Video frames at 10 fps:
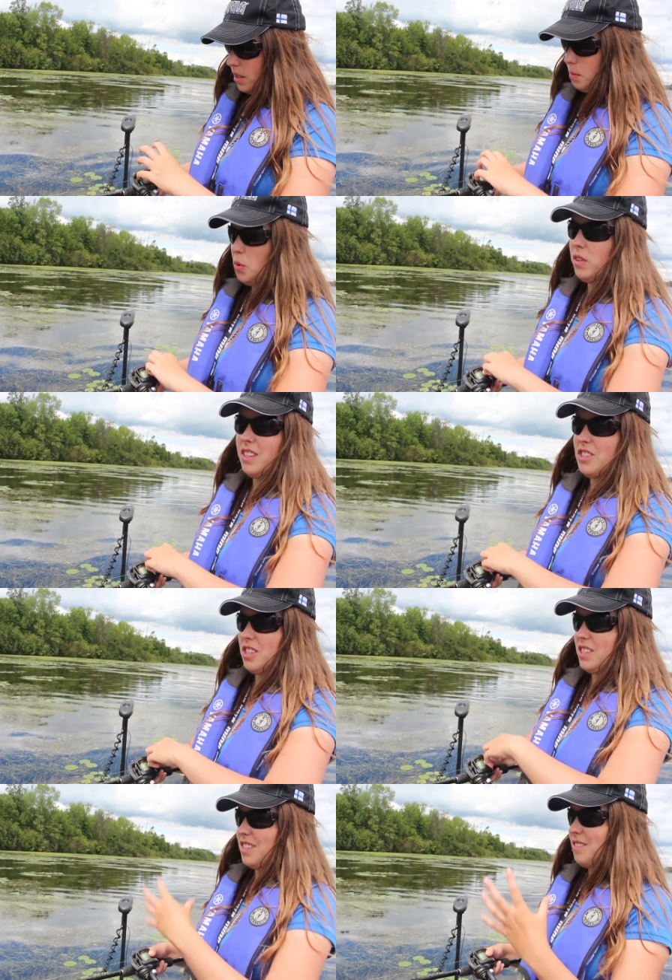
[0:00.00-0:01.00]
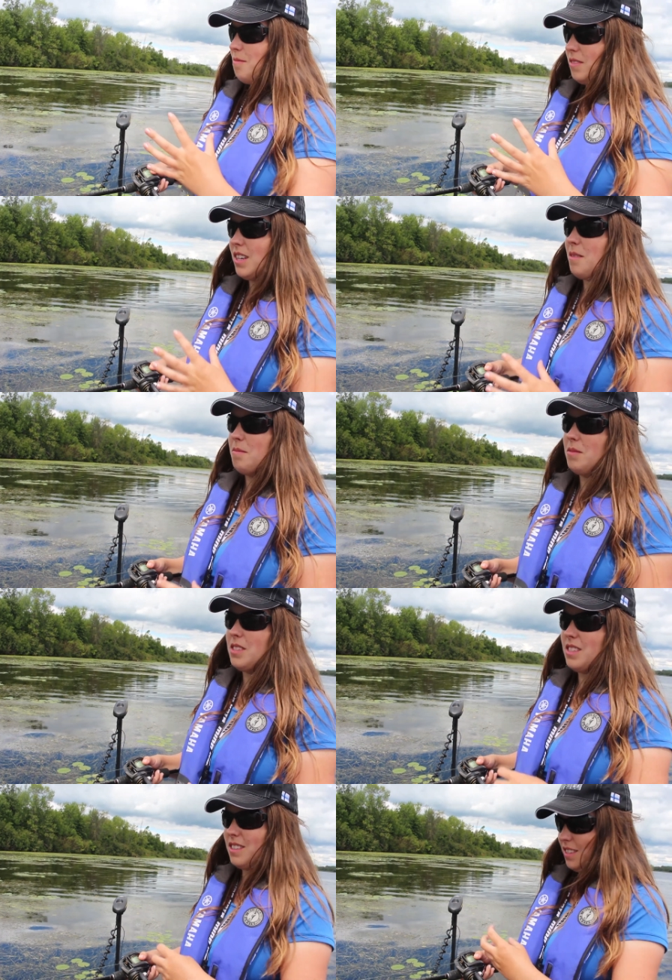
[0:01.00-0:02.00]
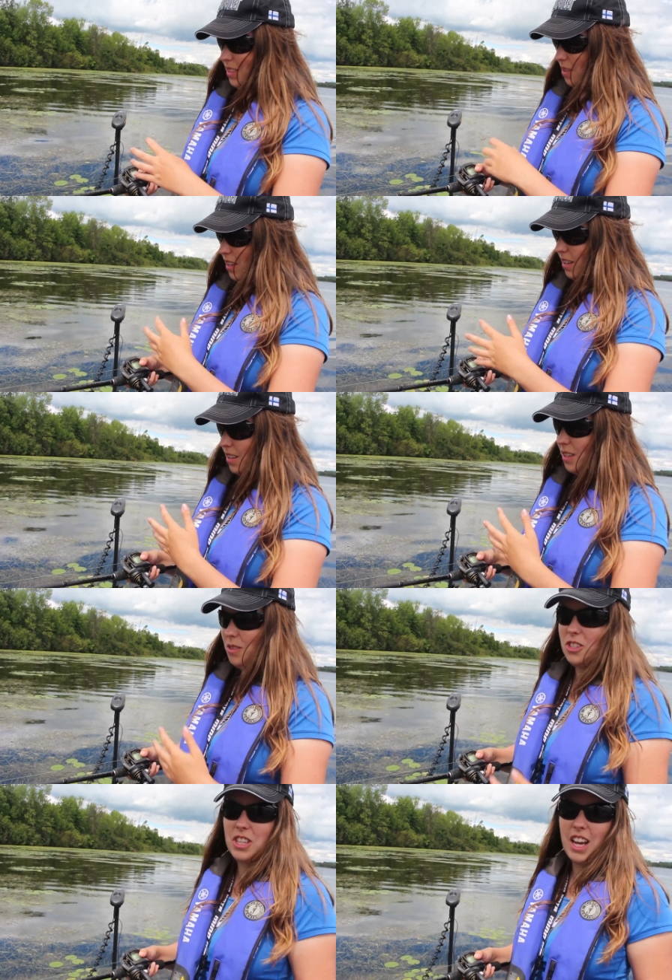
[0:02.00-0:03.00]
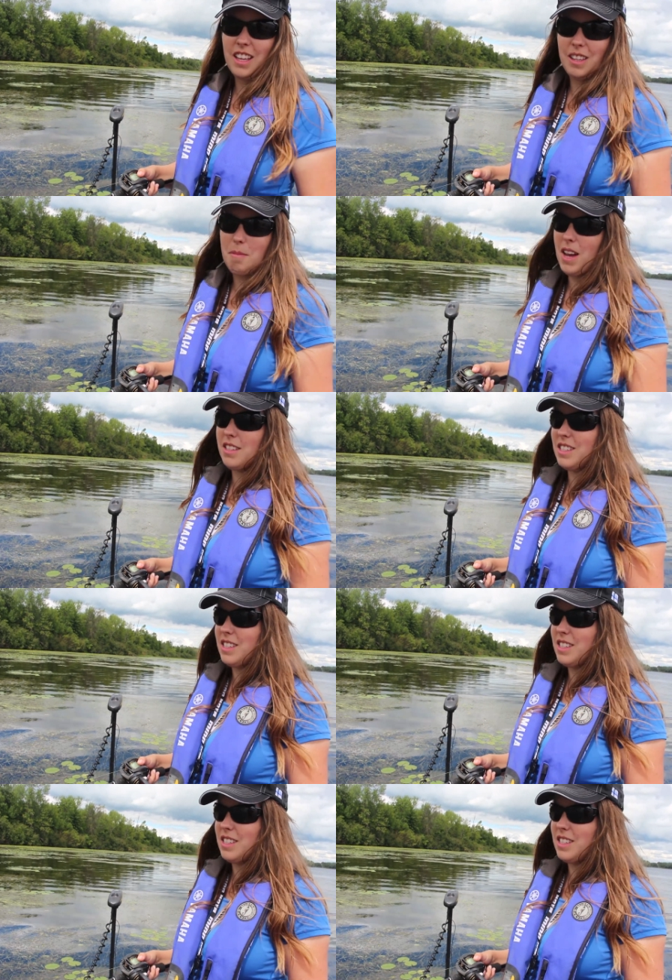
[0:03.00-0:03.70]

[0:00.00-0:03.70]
the spool and just comes into a huge tangly mess.